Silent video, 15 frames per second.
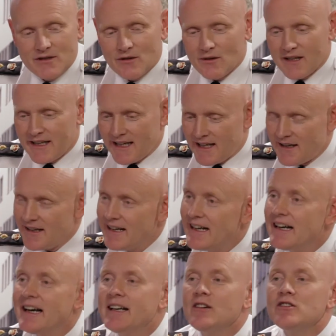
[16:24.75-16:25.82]
I totally get it. Yeah.
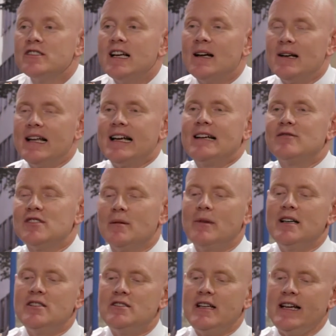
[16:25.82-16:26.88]
I understand, like, if
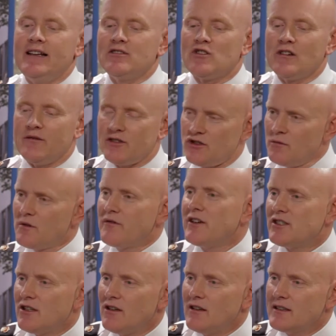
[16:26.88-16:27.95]
somebody's taking sort of a
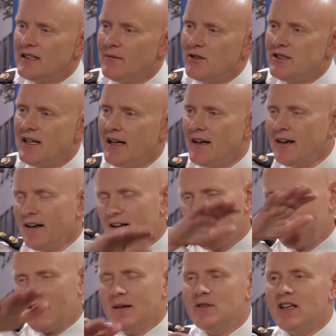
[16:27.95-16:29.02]
superficial look, they would say,
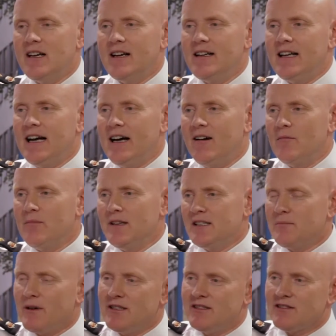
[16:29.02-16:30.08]
crime's heading down,
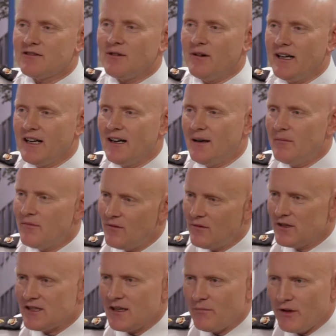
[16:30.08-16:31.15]
police budget's going up,
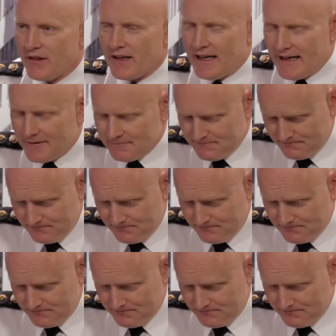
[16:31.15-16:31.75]
what's up with that?